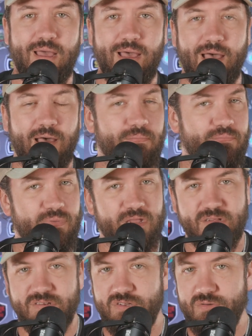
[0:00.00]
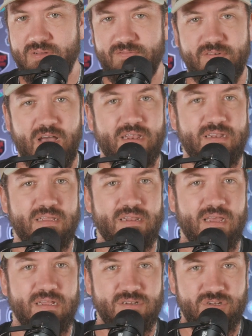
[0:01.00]
um, because you can find it
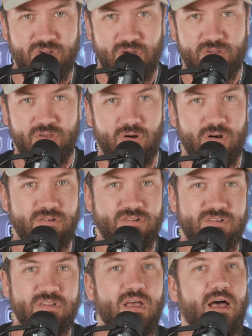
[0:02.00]
at junkyards.